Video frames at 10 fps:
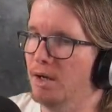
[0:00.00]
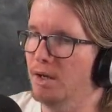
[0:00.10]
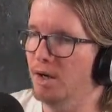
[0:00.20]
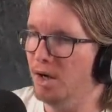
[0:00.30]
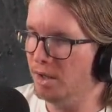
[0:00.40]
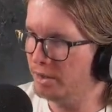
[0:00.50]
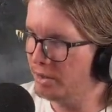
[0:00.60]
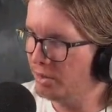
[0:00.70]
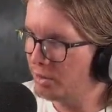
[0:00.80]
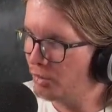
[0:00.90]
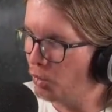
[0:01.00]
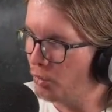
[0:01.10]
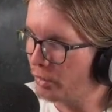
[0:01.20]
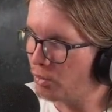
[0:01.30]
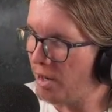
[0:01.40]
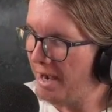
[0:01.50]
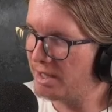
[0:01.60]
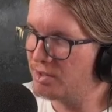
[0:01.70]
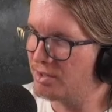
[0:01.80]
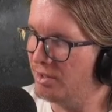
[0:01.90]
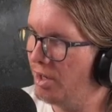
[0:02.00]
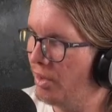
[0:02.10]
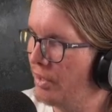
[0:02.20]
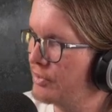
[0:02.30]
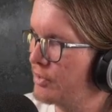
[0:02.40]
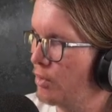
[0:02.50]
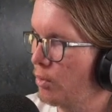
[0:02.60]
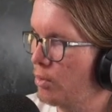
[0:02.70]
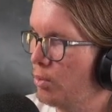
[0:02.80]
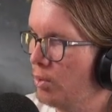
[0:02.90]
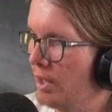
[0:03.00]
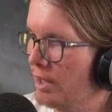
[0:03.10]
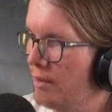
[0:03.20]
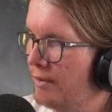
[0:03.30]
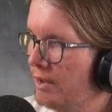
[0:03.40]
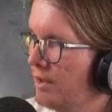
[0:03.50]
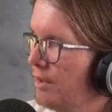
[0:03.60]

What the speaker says: Oh, look at all the cracks. Oh, that's so cool. I love it.